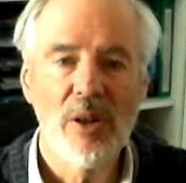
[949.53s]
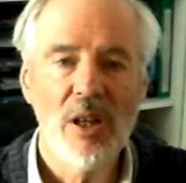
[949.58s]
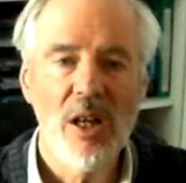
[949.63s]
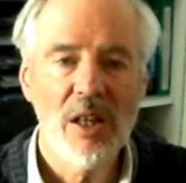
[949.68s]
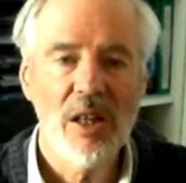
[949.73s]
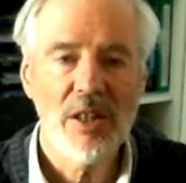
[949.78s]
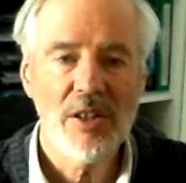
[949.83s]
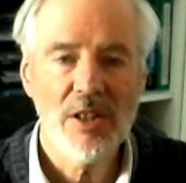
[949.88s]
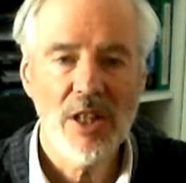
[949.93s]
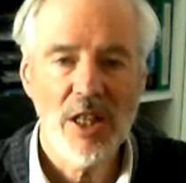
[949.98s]

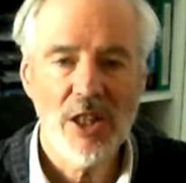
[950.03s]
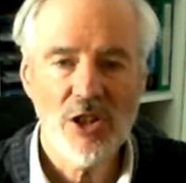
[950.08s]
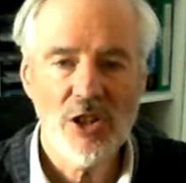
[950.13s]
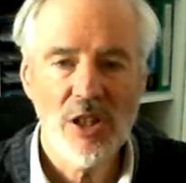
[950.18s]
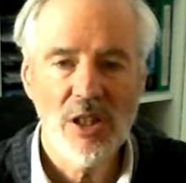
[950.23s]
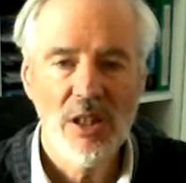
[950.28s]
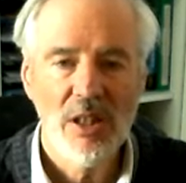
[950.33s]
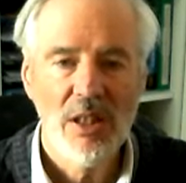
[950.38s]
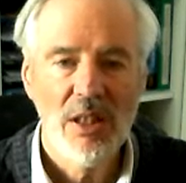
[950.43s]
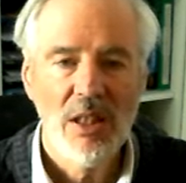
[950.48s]
architecture,
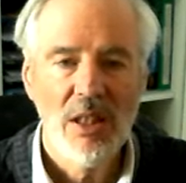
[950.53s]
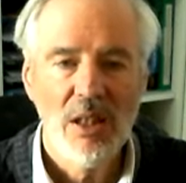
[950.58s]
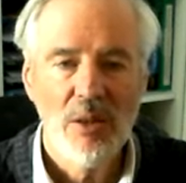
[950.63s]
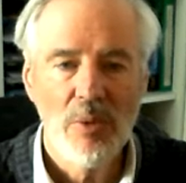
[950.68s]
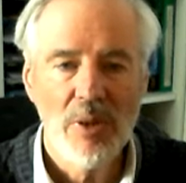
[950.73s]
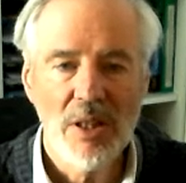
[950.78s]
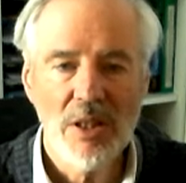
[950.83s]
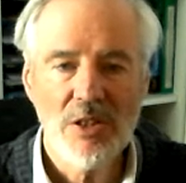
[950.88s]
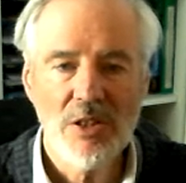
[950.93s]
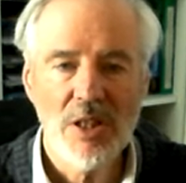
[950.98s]
we
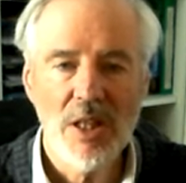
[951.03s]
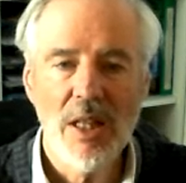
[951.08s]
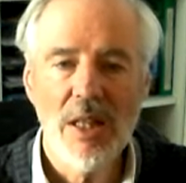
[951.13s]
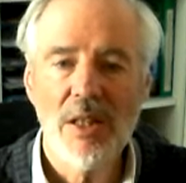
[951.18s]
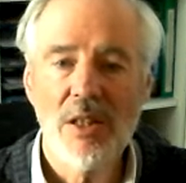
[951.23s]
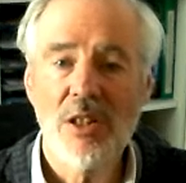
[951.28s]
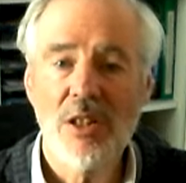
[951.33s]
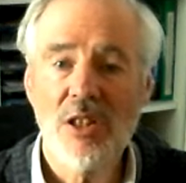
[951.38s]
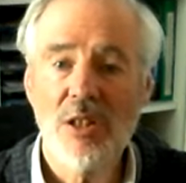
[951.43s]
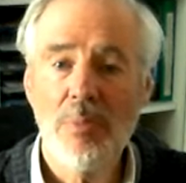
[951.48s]
can say
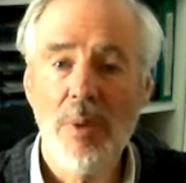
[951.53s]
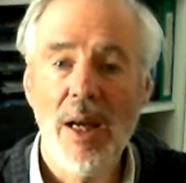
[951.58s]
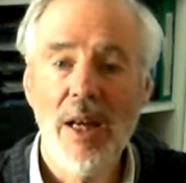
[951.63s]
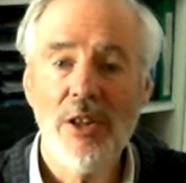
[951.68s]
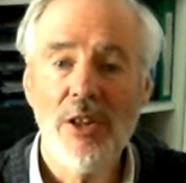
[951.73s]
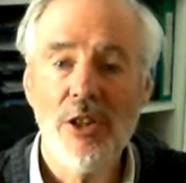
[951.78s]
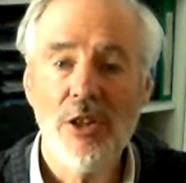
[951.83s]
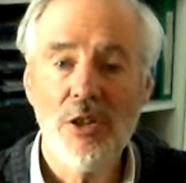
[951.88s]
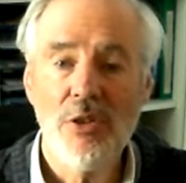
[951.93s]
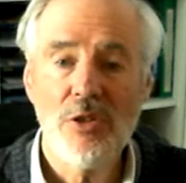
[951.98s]
that despite
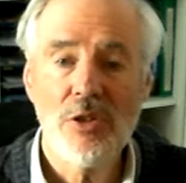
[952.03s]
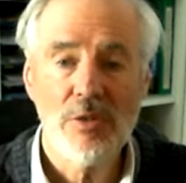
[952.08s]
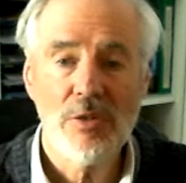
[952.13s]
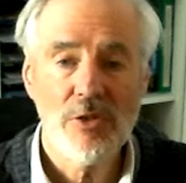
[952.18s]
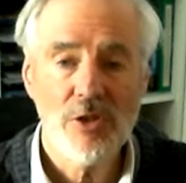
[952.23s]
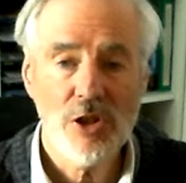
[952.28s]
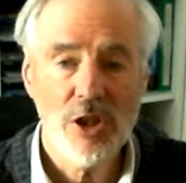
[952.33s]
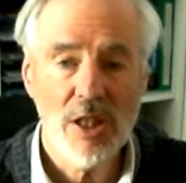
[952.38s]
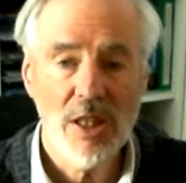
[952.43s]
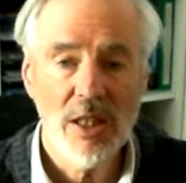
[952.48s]
the use of
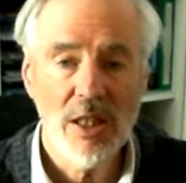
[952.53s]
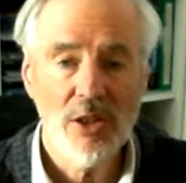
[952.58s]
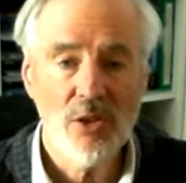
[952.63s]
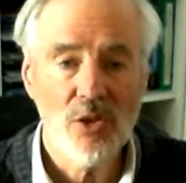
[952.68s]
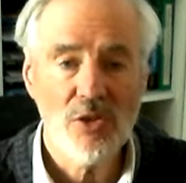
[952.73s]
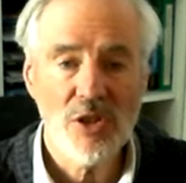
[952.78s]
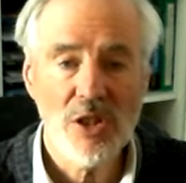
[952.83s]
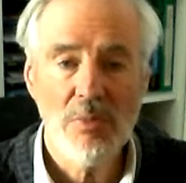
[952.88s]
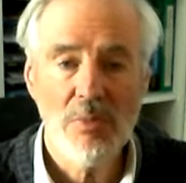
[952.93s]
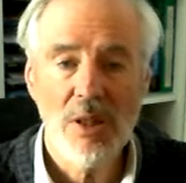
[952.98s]
shared or
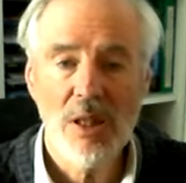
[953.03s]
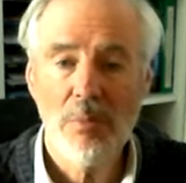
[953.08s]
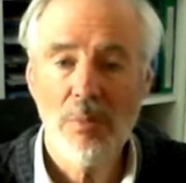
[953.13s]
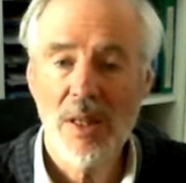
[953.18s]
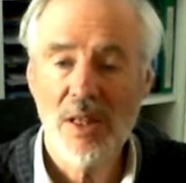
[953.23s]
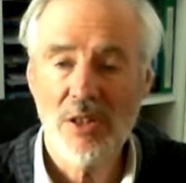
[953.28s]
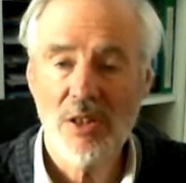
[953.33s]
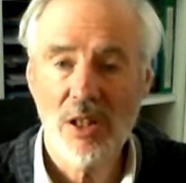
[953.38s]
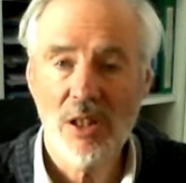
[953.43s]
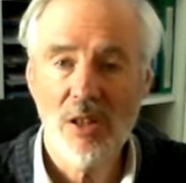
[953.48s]
similar
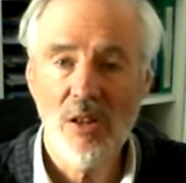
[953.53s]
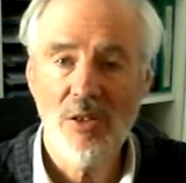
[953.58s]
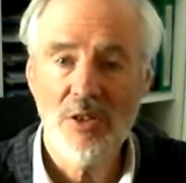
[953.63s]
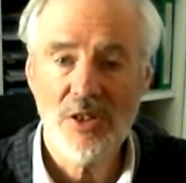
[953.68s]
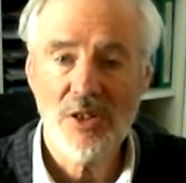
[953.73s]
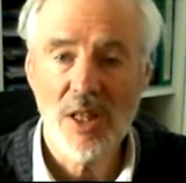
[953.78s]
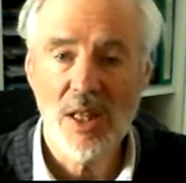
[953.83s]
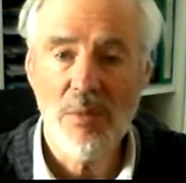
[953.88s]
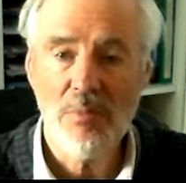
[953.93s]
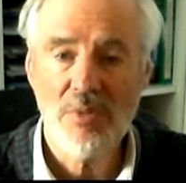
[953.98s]
basic
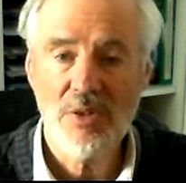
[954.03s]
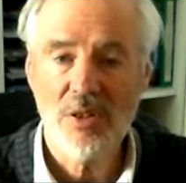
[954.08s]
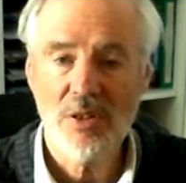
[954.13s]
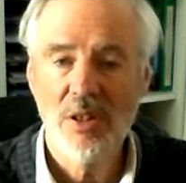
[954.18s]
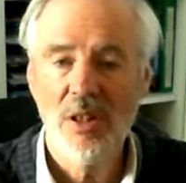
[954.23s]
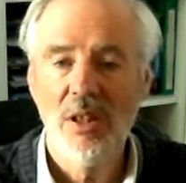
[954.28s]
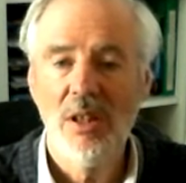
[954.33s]
concepts,